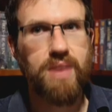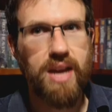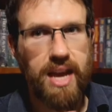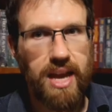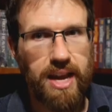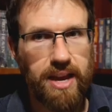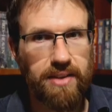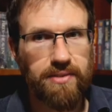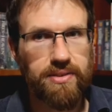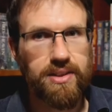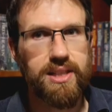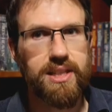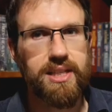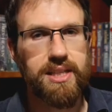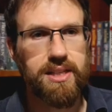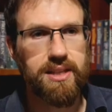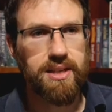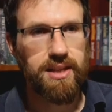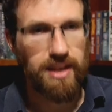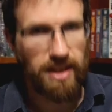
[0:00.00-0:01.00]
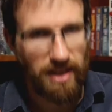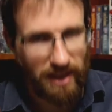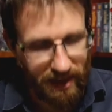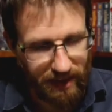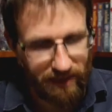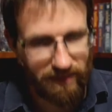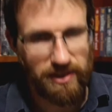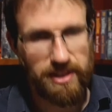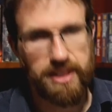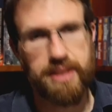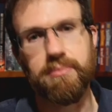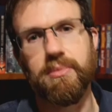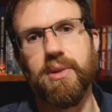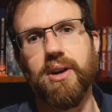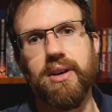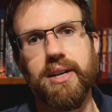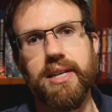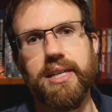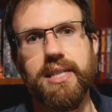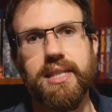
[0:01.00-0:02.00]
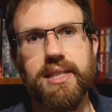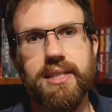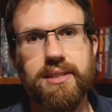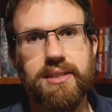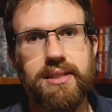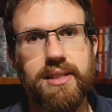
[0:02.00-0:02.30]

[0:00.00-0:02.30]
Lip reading: heavily mining.